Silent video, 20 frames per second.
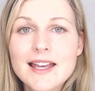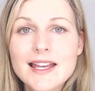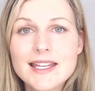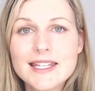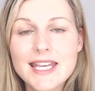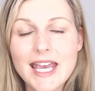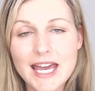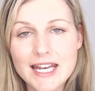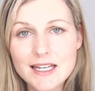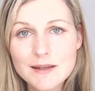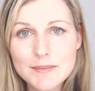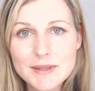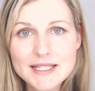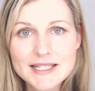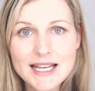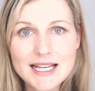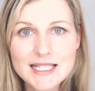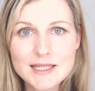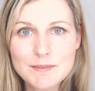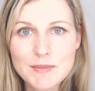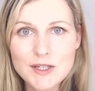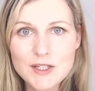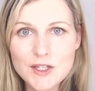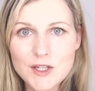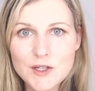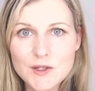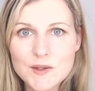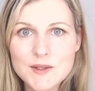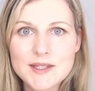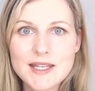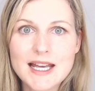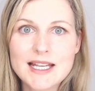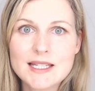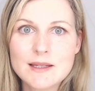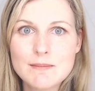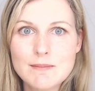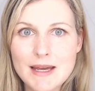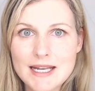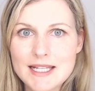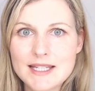Cannabis has been used as a
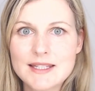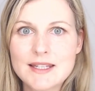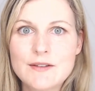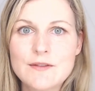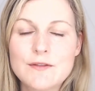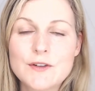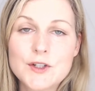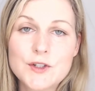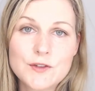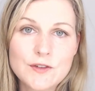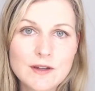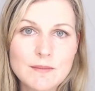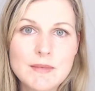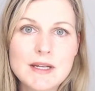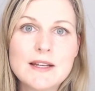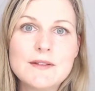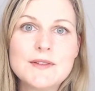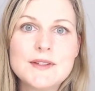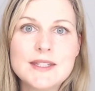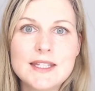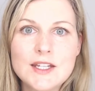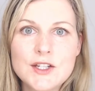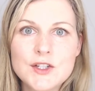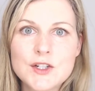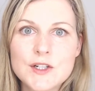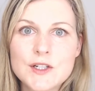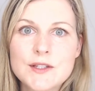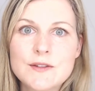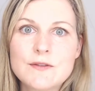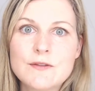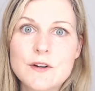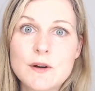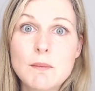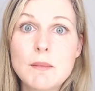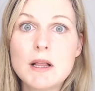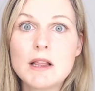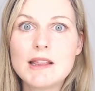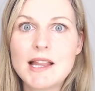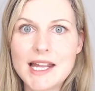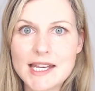medicine for treatment of seizures for
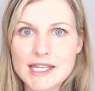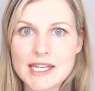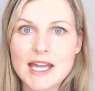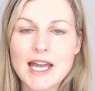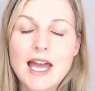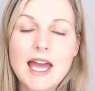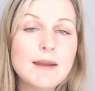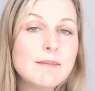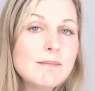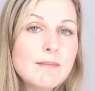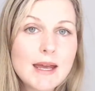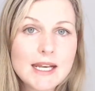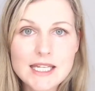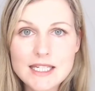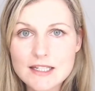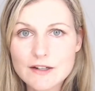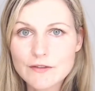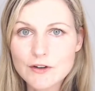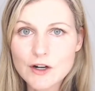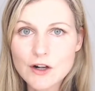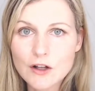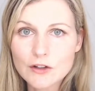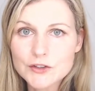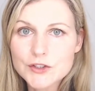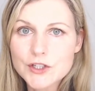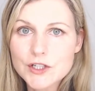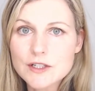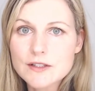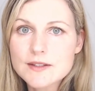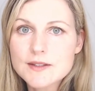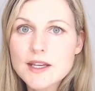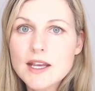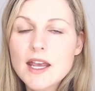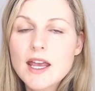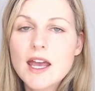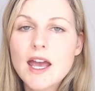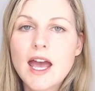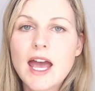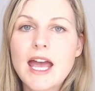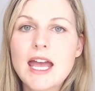millennia in many different cultures.
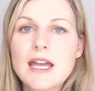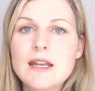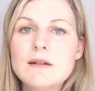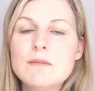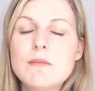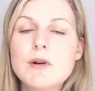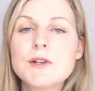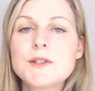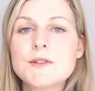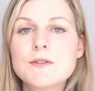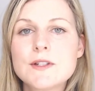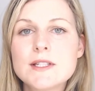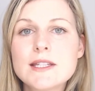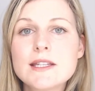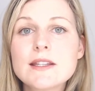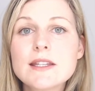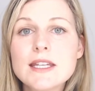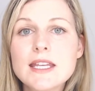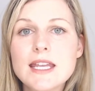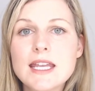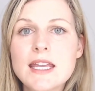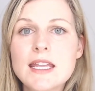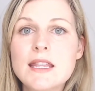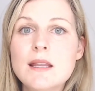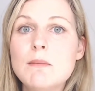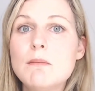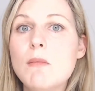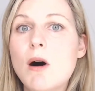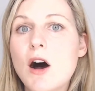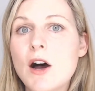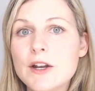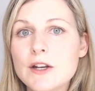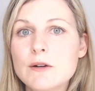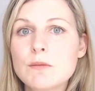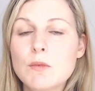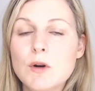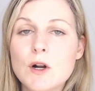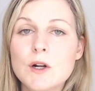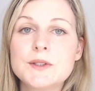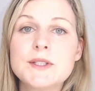And most recently in the
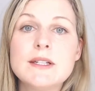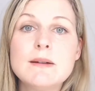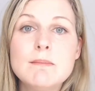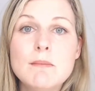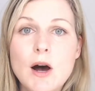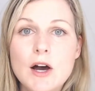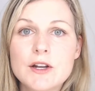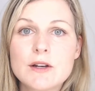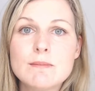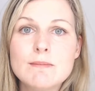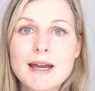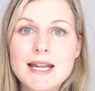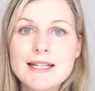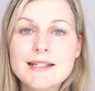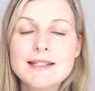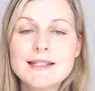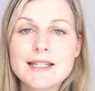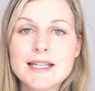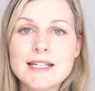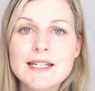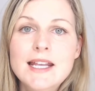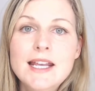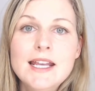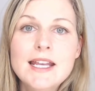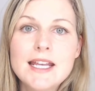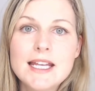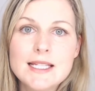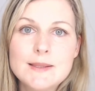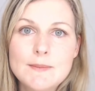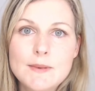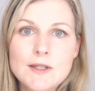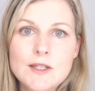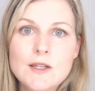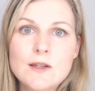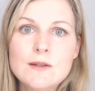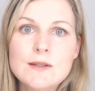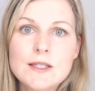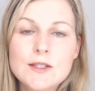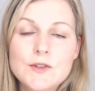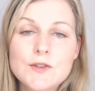modern world and in modern medicine, it's been
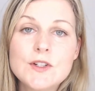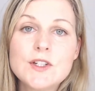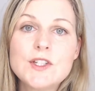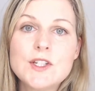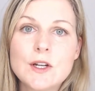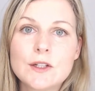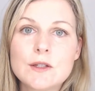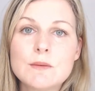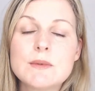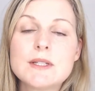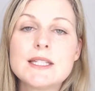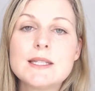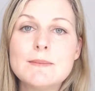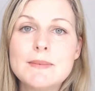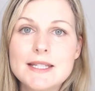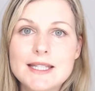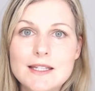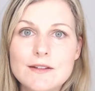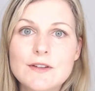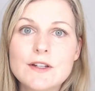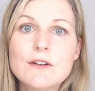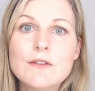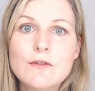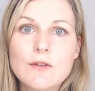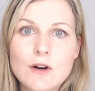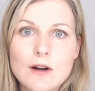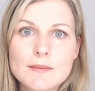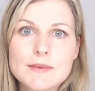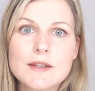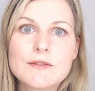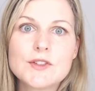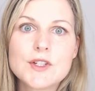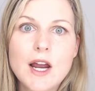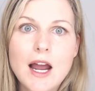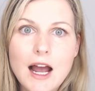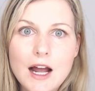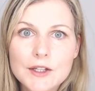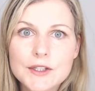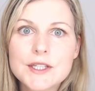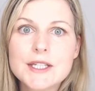used to treat children with specific forms of
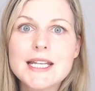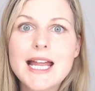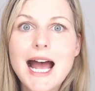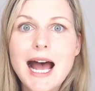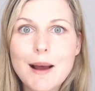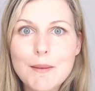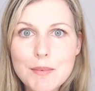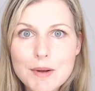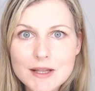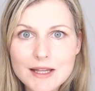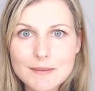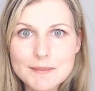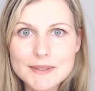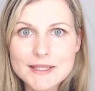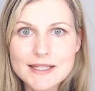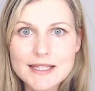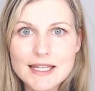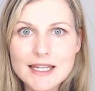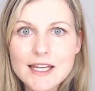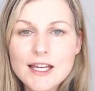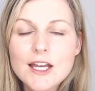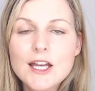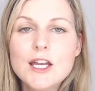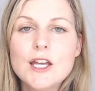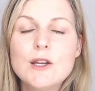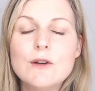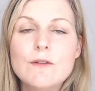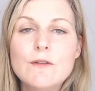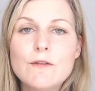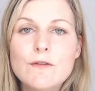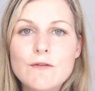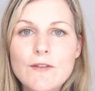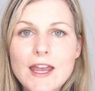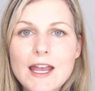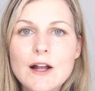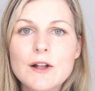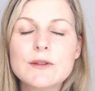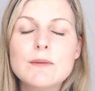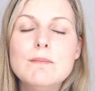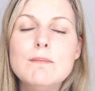childhood epilepsy who
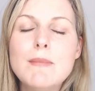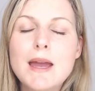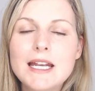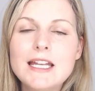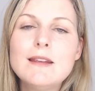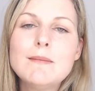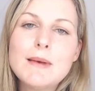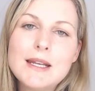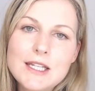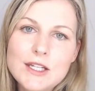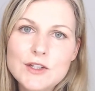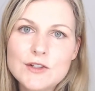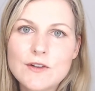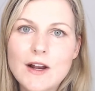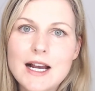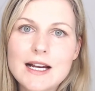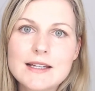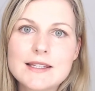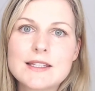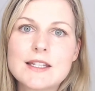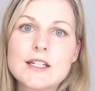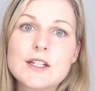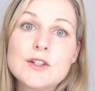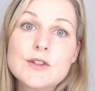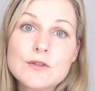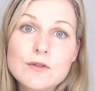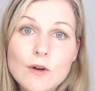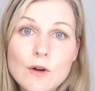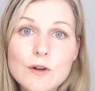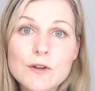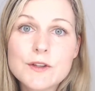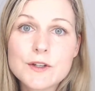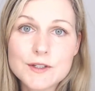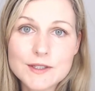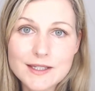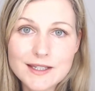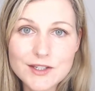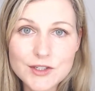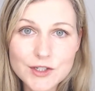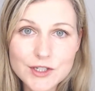failed many, many drugs to control their
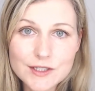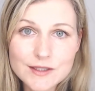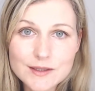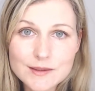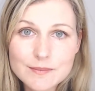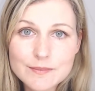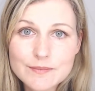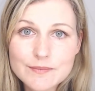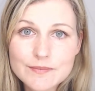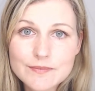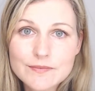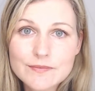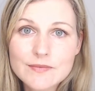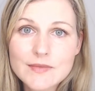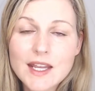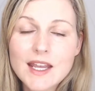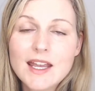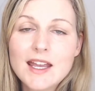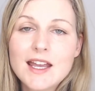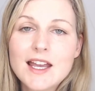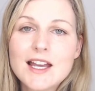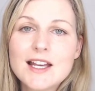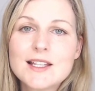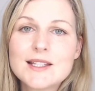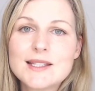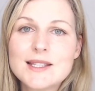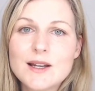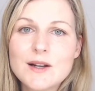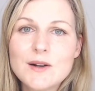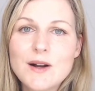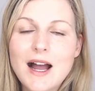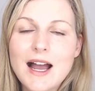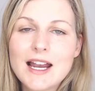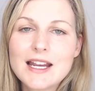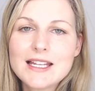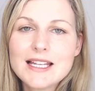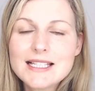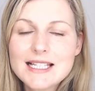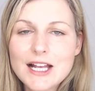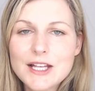seizures. So, I'm
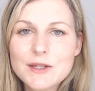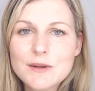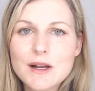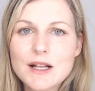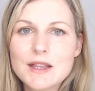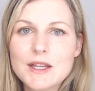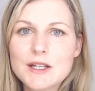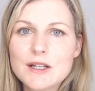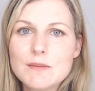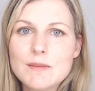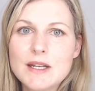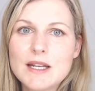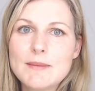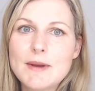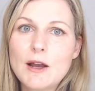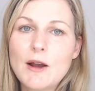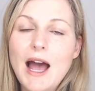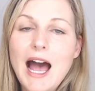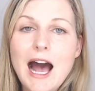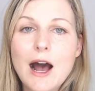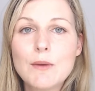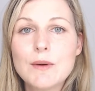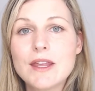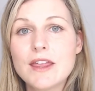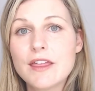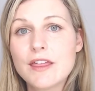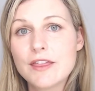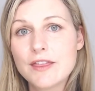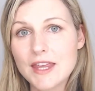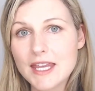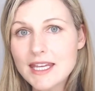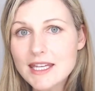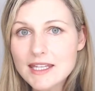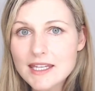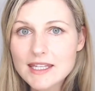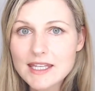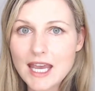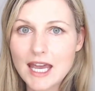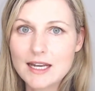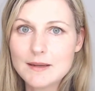going to tell you a little bit about how we
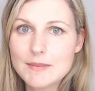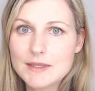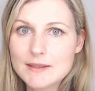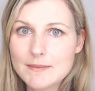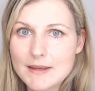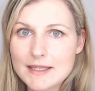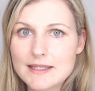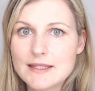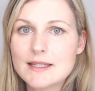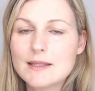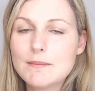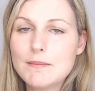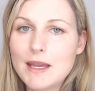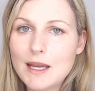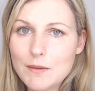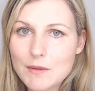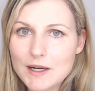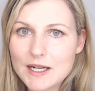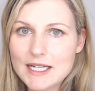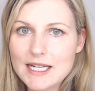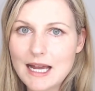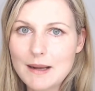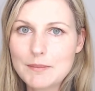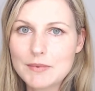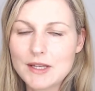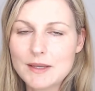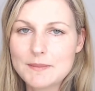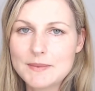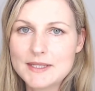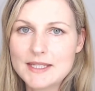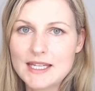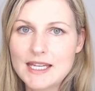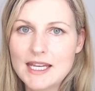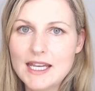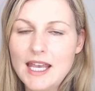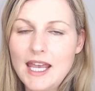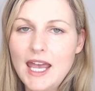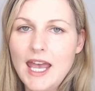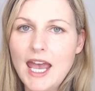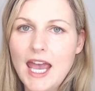think cannabis medicines may work in
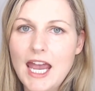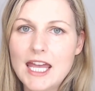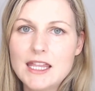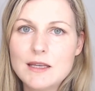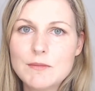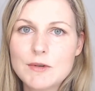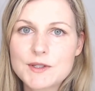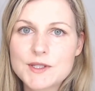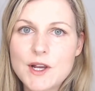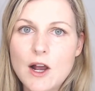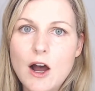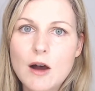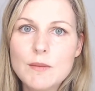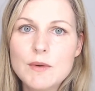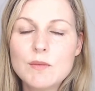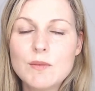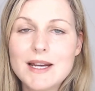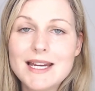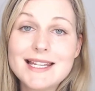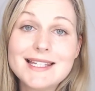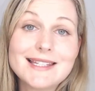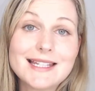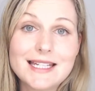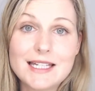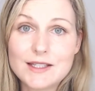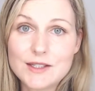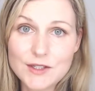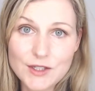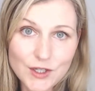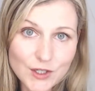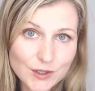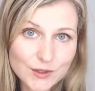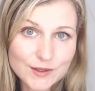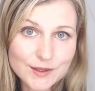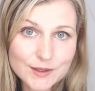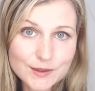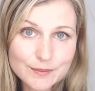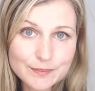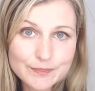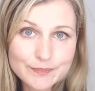epilepsy and the most common ways that it's used.